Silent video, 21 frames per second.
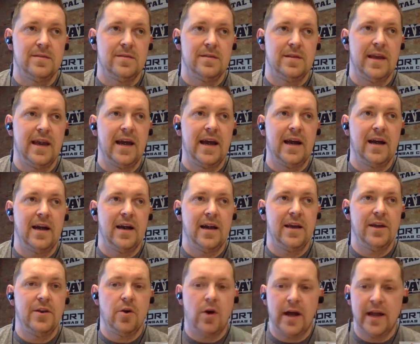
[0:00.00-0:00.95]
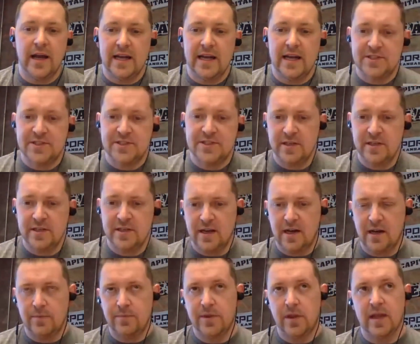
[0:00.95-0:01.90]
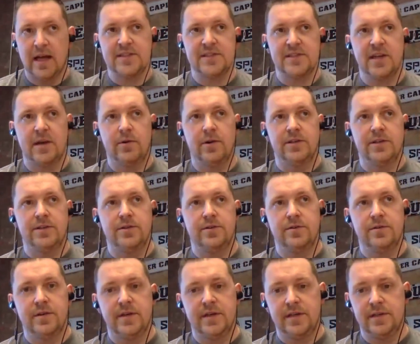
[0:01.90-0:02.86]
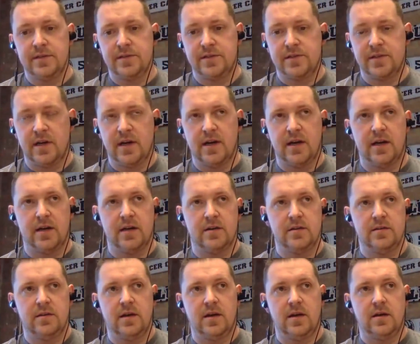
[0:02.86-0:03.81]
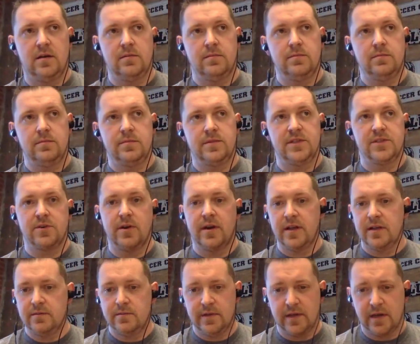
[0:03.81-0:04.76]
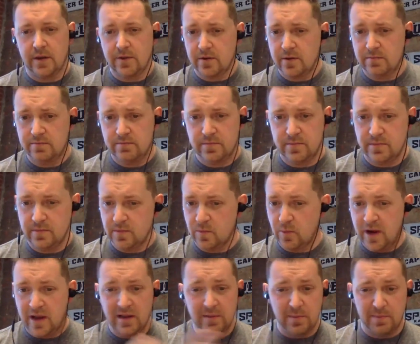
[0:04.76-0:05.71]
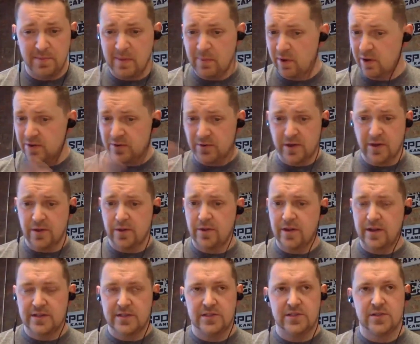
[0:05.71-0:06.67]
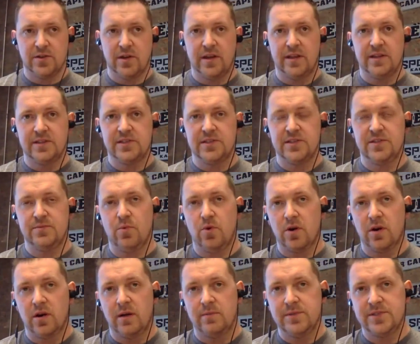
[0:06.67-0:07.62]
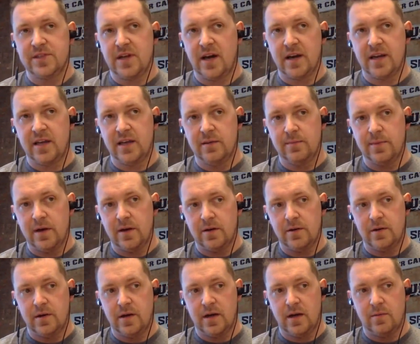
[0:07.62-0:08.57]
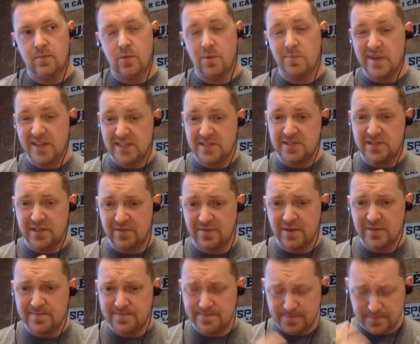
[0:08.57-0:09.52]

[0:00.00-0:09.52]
Yeah, I certainly, the last thing I want to do is discredit like the way people are doing other things. And so this is more, I'm just talking about what makes us different